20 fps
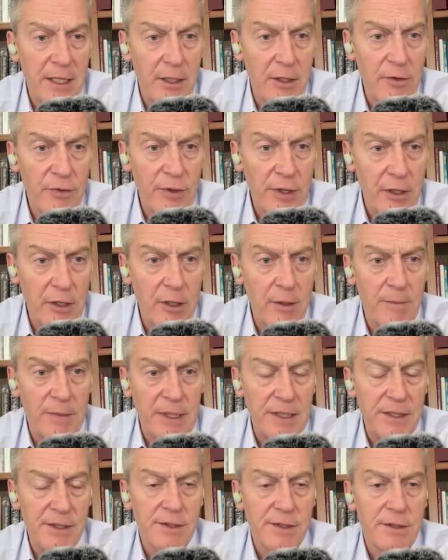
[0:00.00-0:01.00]

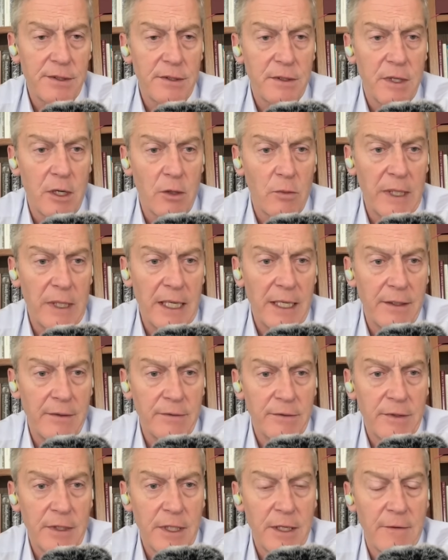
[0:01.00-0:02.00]
therapies
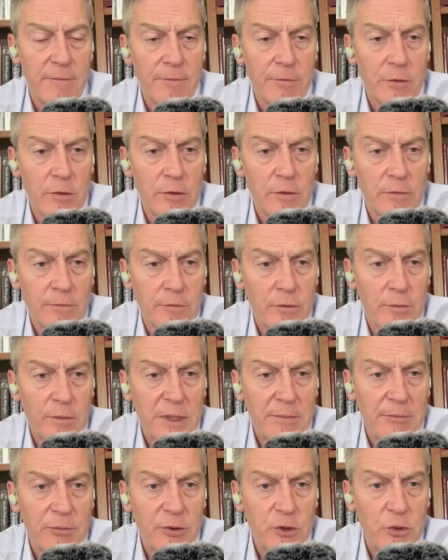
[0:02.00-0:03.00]
around for
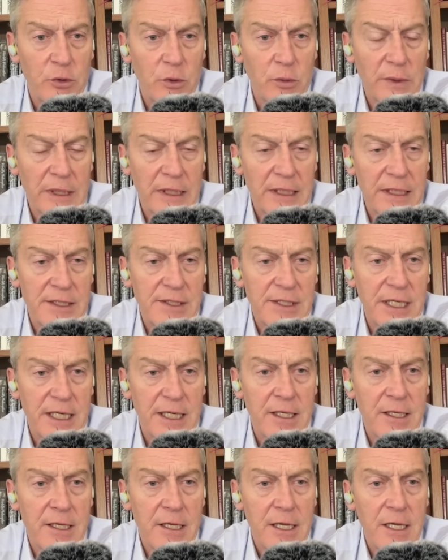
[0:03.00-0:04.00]
people who were really
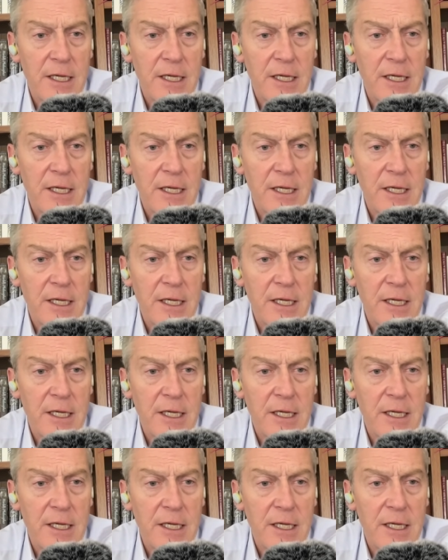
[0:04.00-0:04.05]
sick,